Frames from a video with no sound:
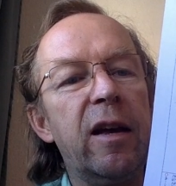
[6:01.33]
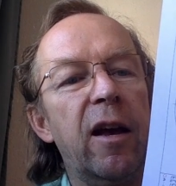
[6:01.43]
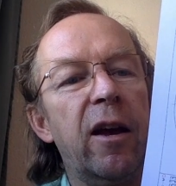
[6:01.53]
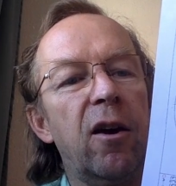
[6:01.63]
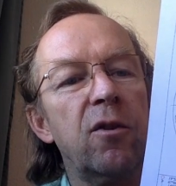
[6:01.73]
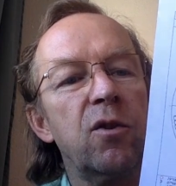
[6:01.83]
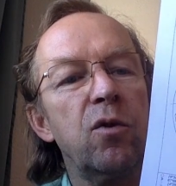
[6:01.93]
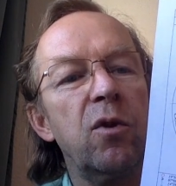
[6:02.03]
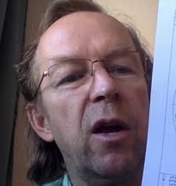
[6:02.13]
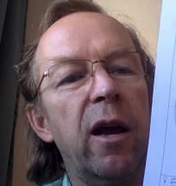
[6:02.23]
care
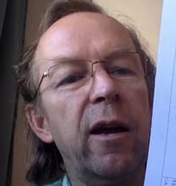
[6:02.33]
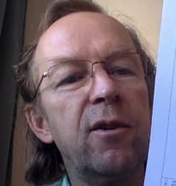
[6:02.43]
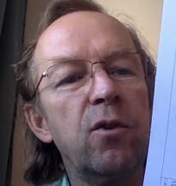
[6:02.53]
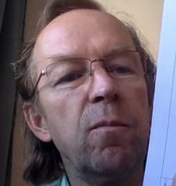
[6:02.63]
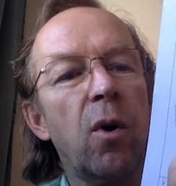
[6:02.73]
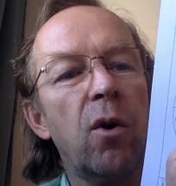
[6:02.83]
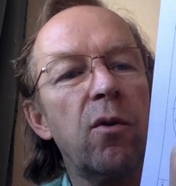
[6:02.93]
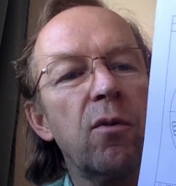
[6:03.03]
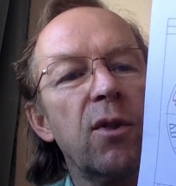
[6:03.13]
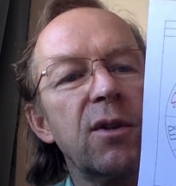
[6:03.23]
today,
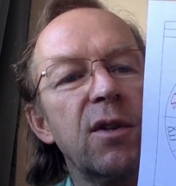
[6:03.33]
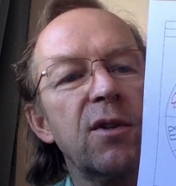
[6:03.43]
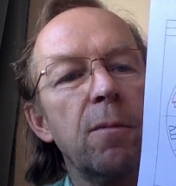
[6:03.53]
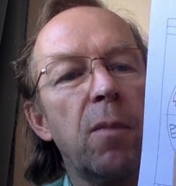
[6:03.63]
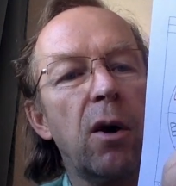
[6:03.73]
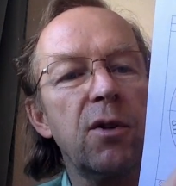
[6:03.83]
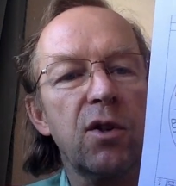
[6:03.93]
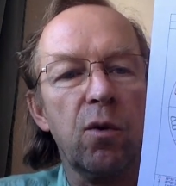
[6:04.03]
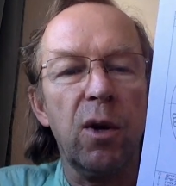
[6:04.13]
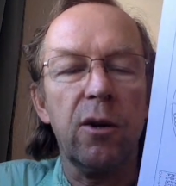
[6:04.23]
tomorrow. This is a Mars
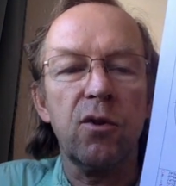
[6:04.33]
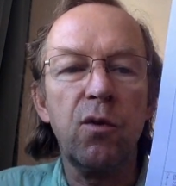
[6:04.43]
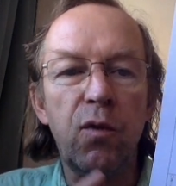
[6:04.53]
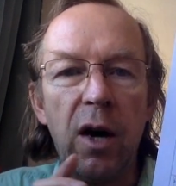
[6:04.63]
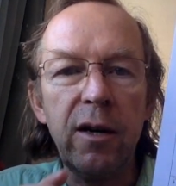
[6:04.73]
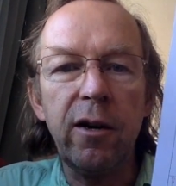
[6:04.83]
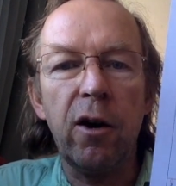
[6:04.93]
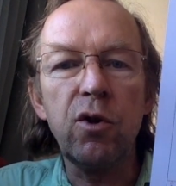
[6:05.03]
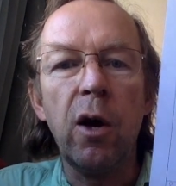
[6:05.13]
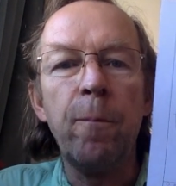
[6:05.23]
square. To find
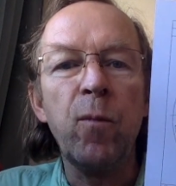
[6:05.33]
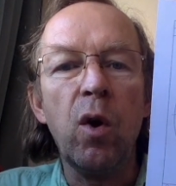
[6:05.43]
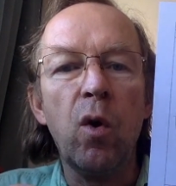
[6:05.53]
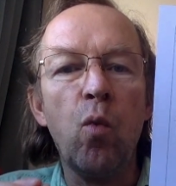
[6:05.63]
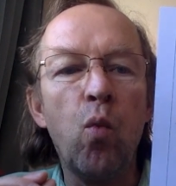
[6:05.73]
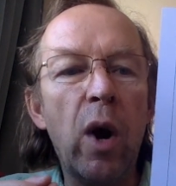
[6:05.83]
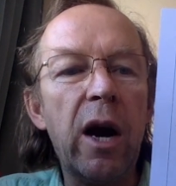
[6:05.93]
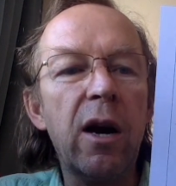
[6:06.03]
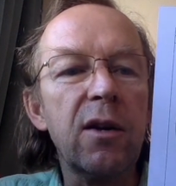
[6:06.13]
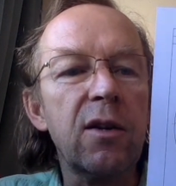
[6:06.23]
out
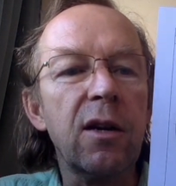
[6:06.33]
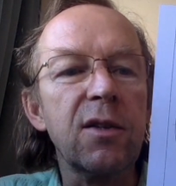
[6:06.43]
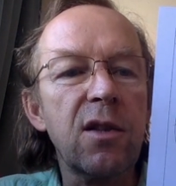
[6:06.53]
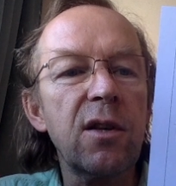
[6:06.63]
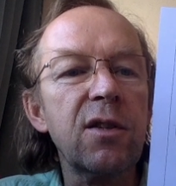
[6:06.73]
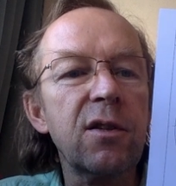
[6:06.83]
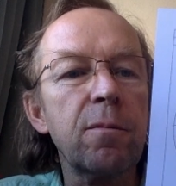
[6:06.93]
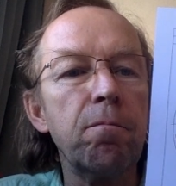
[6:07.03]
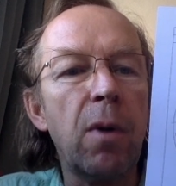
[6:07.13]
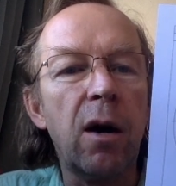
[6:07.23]
where does
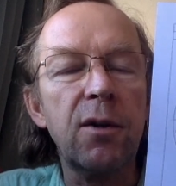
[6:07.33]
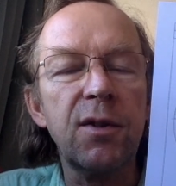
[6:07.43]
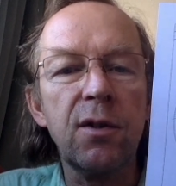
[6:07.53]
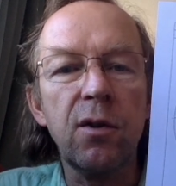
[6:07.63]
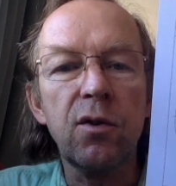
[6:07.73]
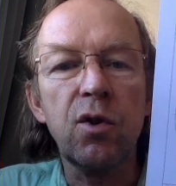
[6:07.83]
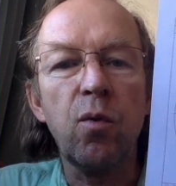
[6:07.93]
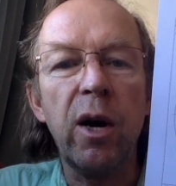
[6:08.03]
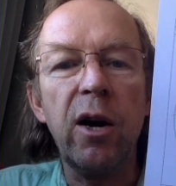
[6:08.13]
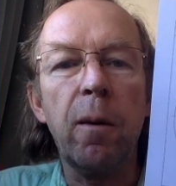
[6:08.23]
this Mars
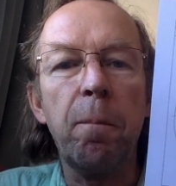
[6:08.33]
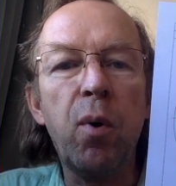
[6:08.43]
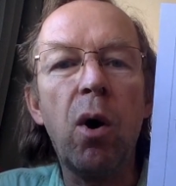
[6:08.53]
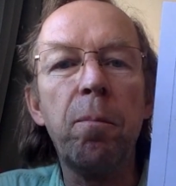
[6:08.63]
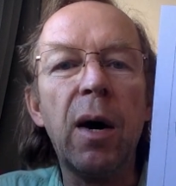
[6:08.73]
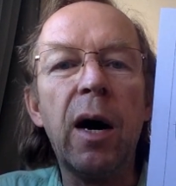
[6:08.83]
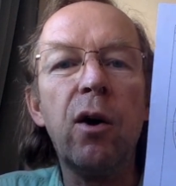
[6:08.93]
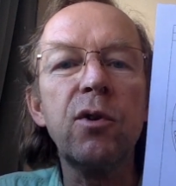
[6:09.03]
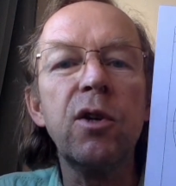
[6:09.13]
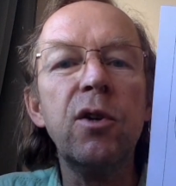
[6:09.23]
square pop
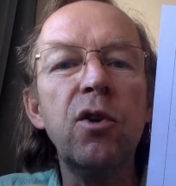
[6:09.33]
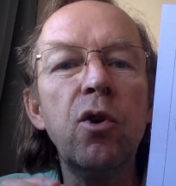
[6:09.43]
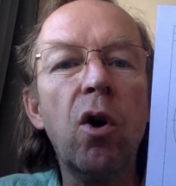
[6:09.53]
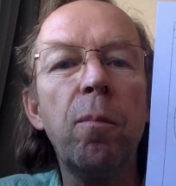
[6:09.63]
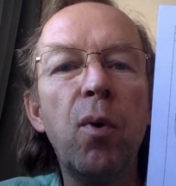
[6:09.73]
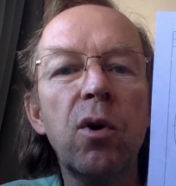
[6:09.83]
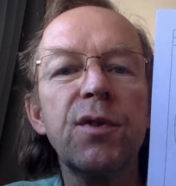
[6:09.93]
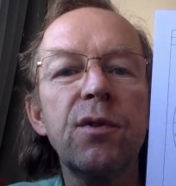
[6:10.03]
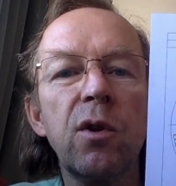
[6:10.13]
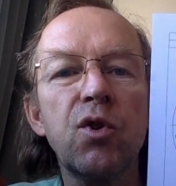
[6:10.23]
out in your
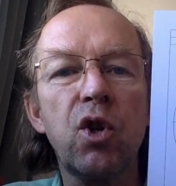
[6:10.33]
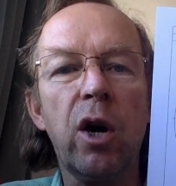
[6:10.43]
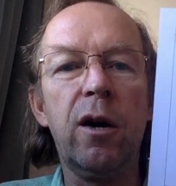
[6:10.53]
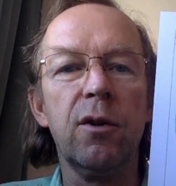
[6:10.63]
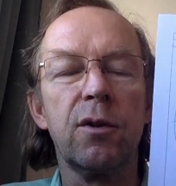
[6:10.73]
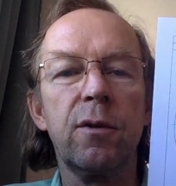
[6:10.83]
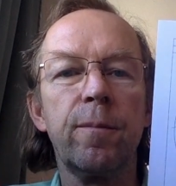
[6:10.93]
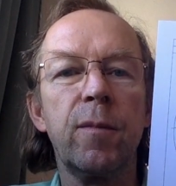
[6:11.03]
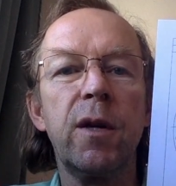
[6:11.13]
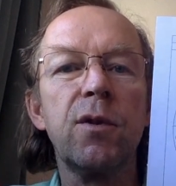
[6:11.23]
personal chart
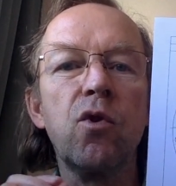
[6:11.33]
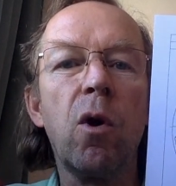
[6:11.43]
is